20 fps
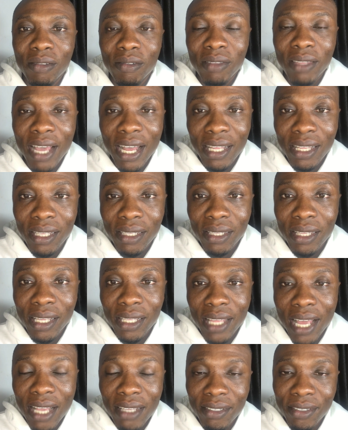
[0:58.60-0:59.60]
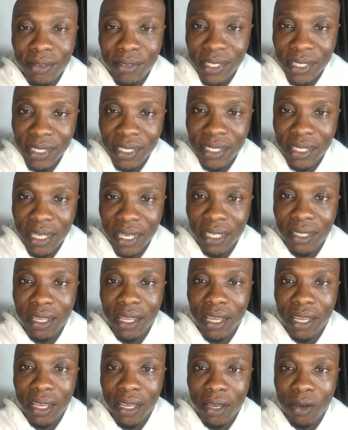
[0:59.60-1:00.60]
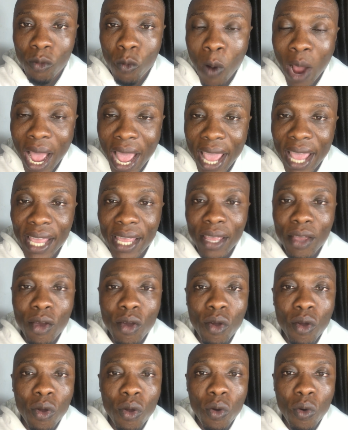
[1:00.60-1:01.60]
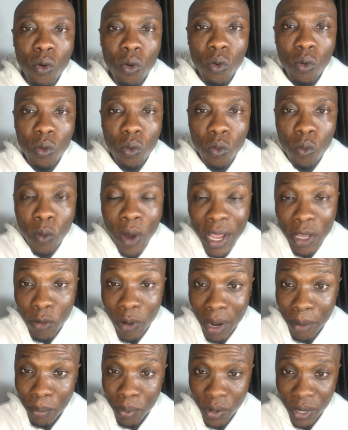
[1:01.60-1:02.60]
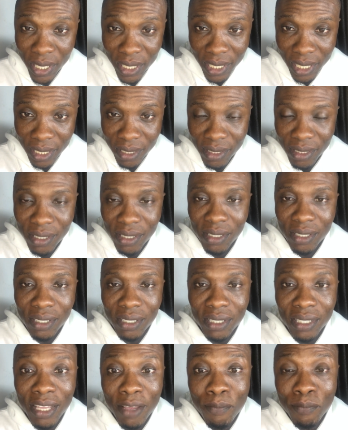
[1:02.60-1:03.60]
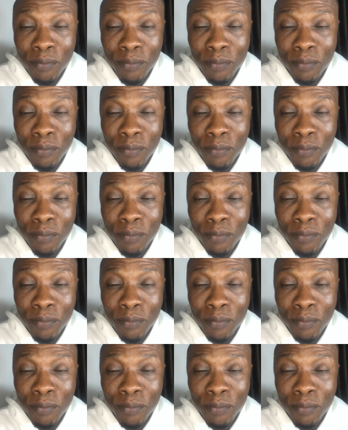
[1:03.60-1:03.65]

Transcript: that's the reason that why when you are pregnant, the